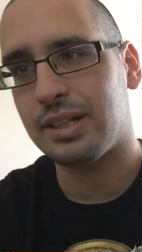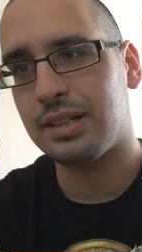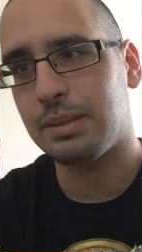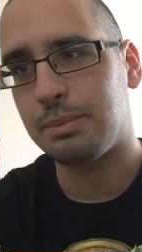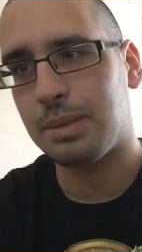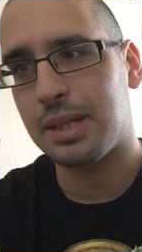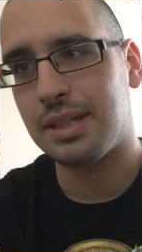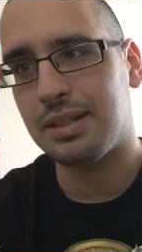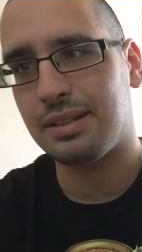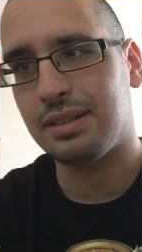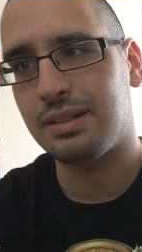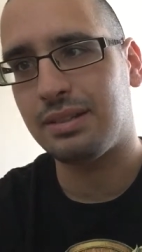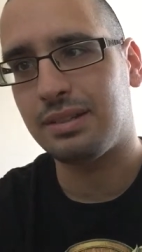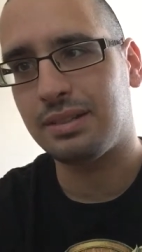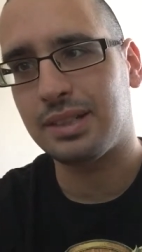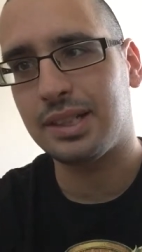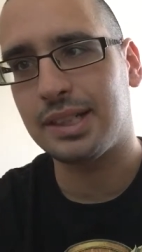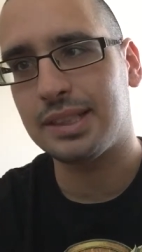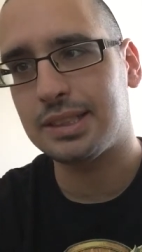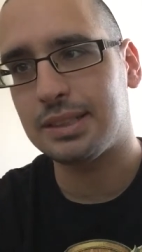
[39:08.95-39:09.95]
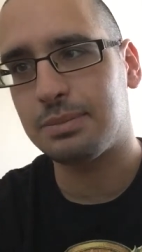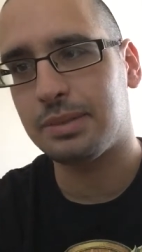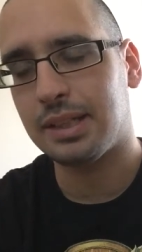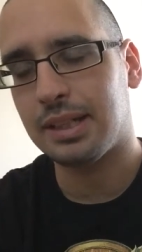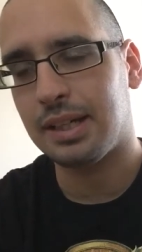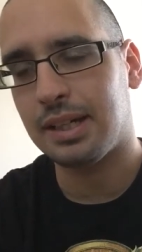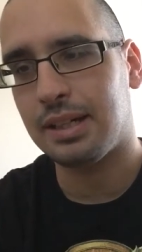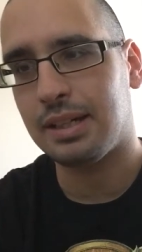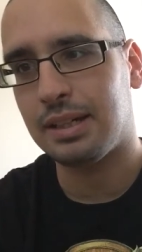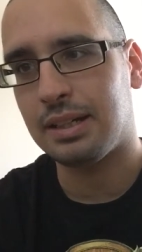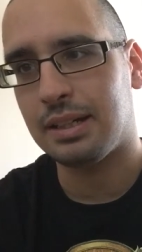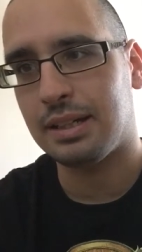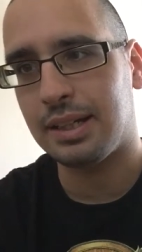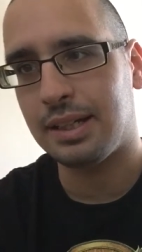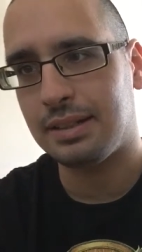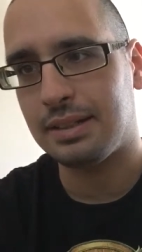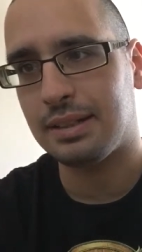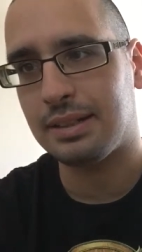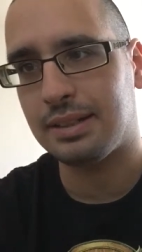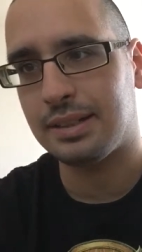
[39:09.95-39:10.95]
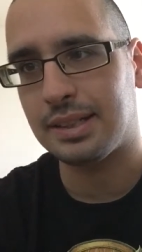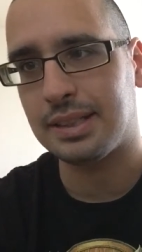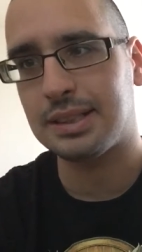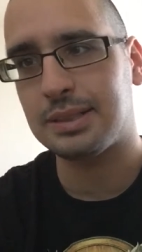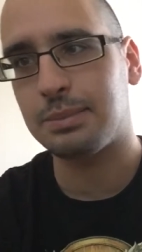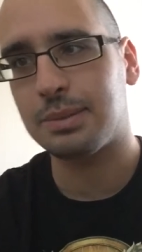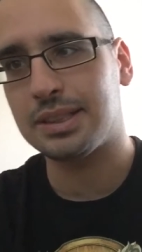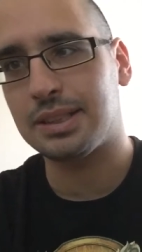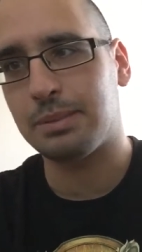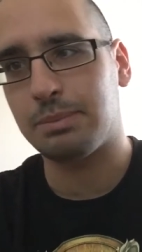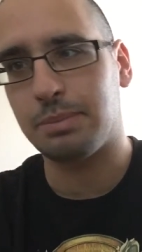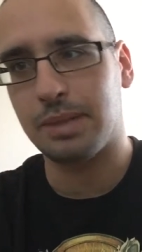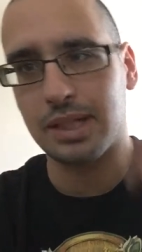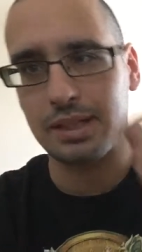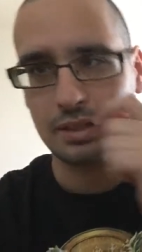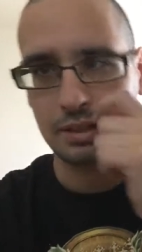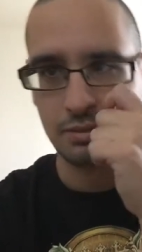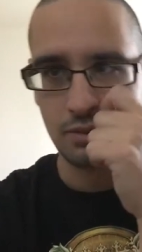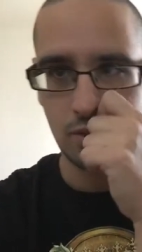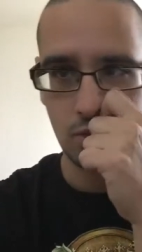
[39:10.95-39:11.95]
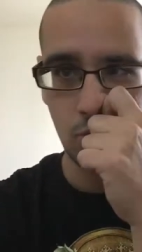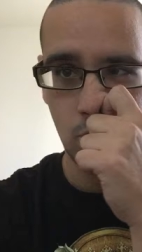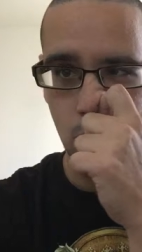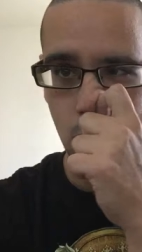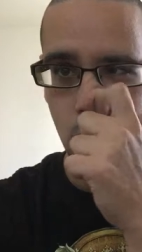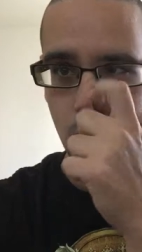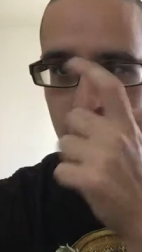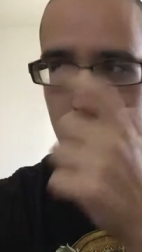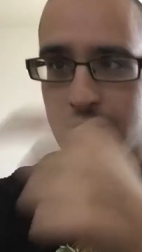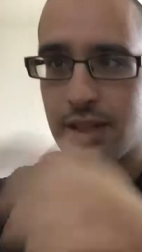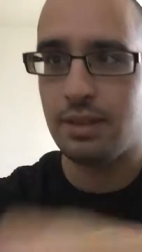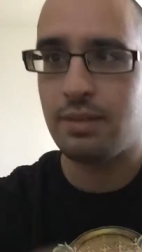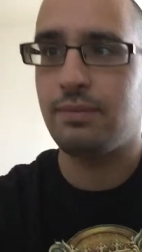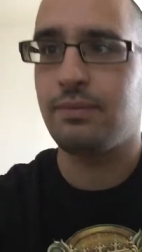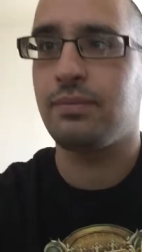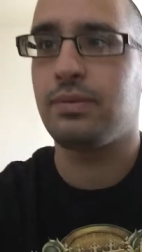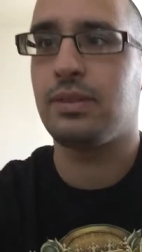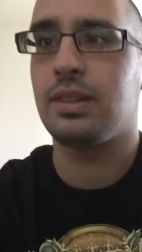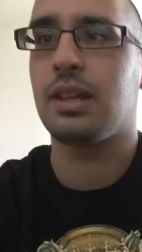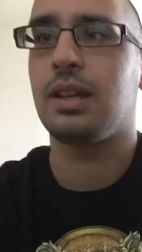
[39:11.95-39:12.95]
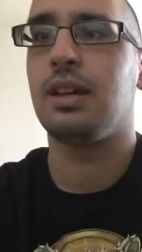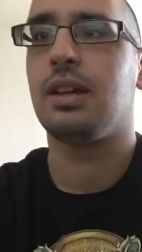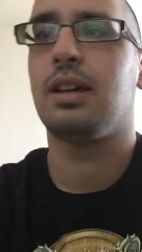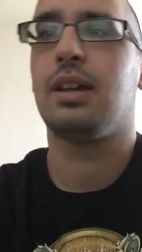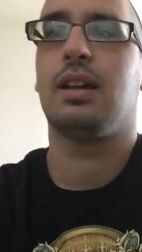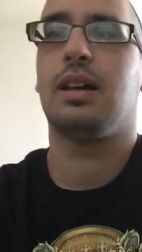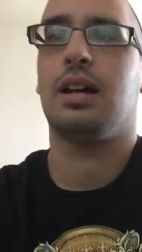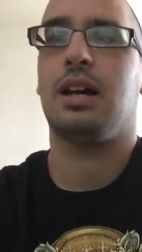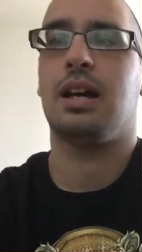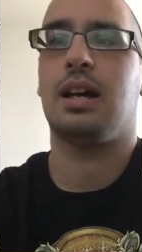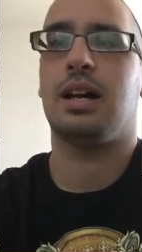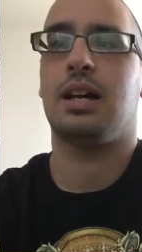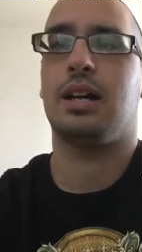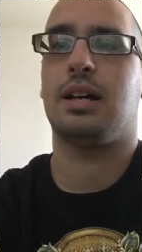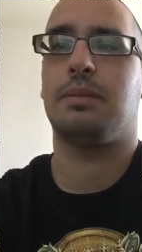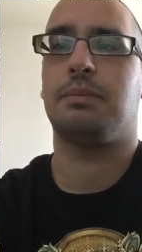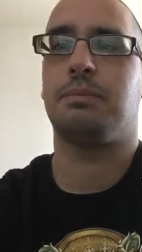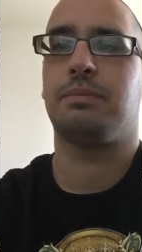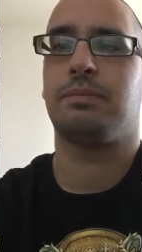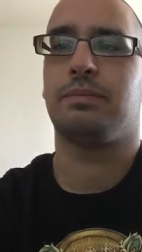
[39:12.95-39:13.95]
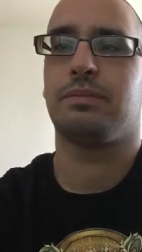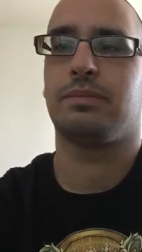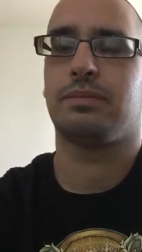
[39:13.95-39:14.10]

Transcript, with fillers: debated Christmas uh, eaten Christmas debate I want to join in um,